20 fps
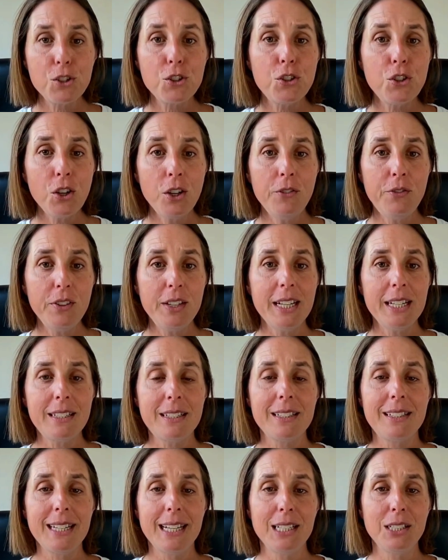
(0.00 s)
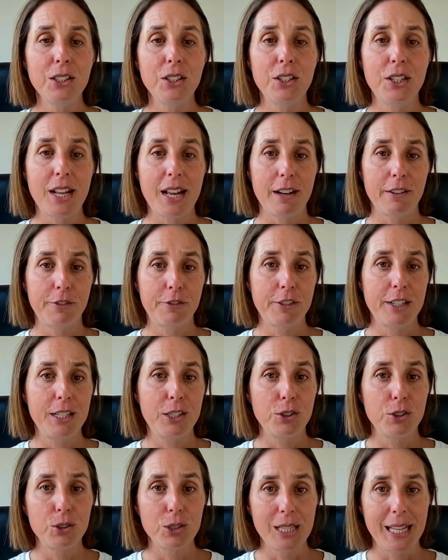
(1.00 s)
Don't forget to download our free
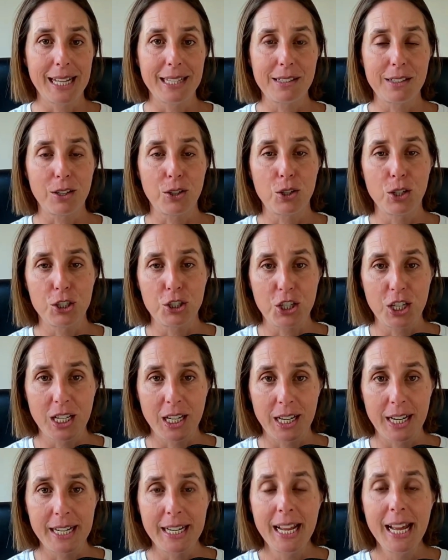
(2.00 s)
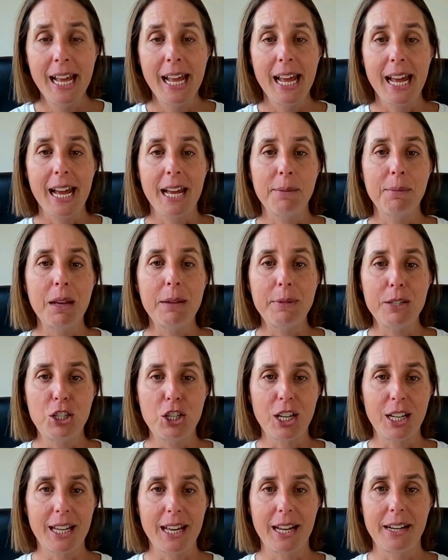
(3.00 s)
Google Ads Gotcha Guide and maybe
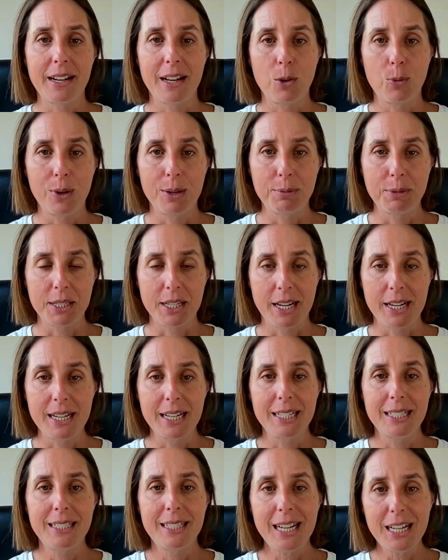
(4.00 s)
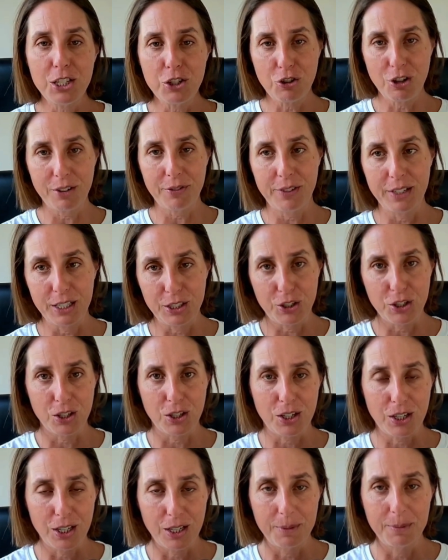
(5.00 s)
check out our website
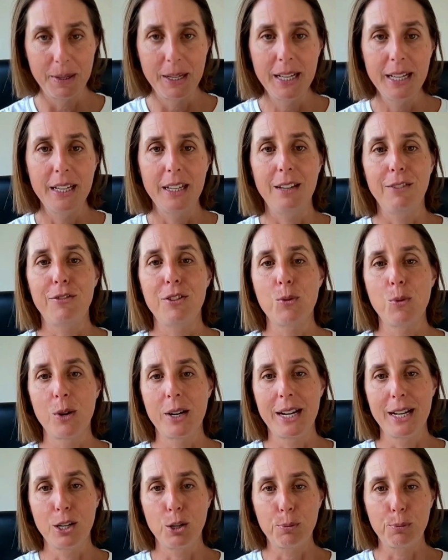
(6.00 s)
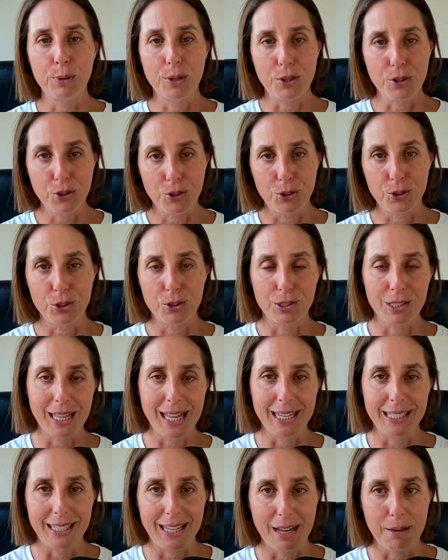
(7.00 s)
teachtraffic.com if you want help with your Google
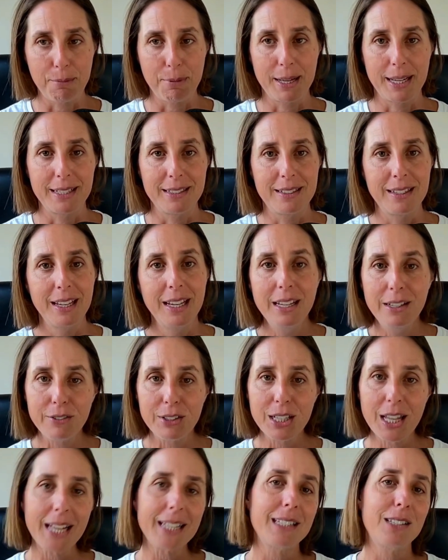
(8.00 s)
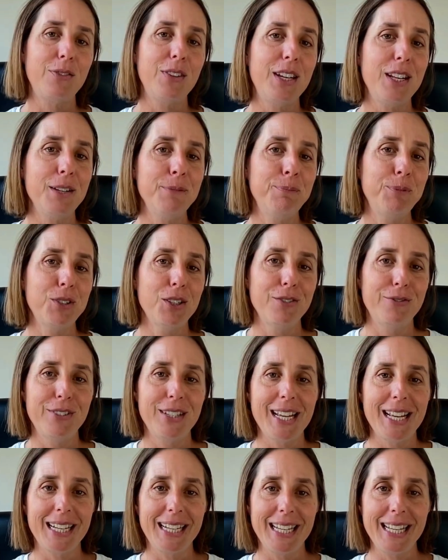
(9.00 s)
ad campaigns. If you like this video, don't
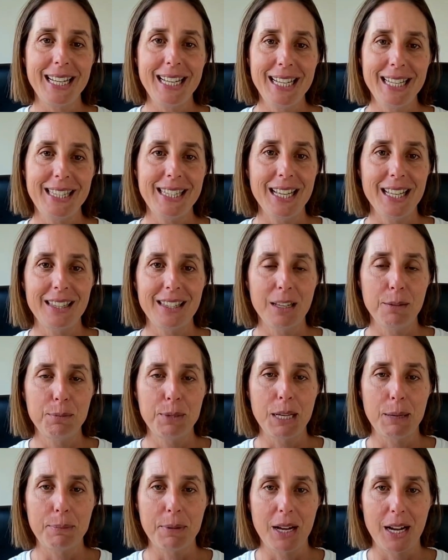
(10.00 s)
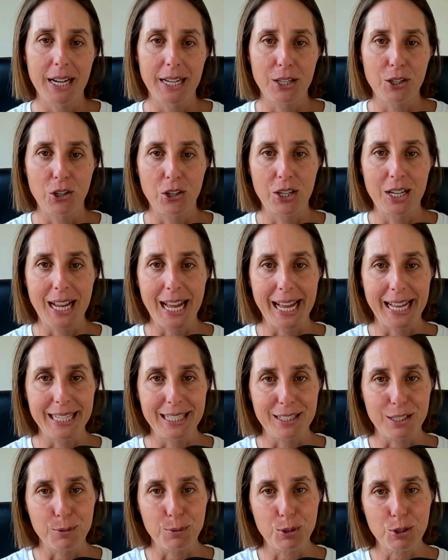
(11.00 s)
forget, hit that thumbs up icon and
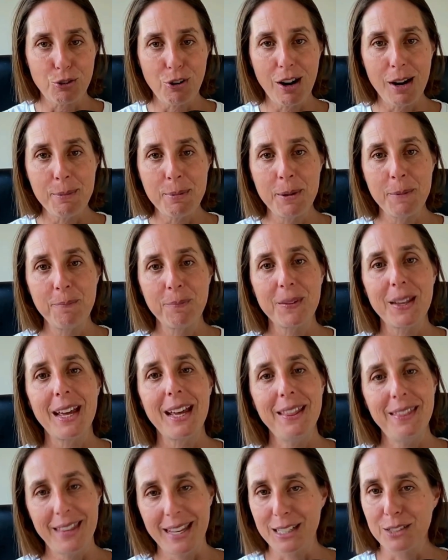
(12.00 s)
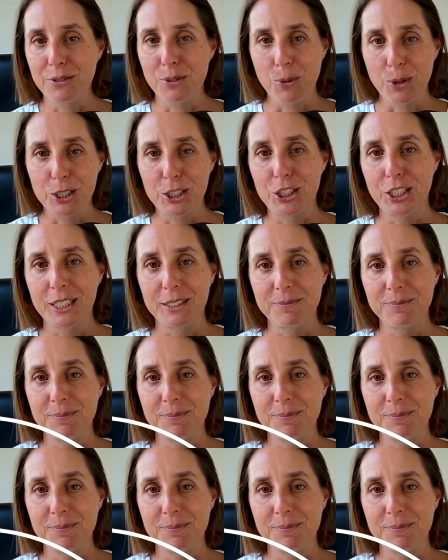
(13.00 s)
subscribe, and thanks for watching.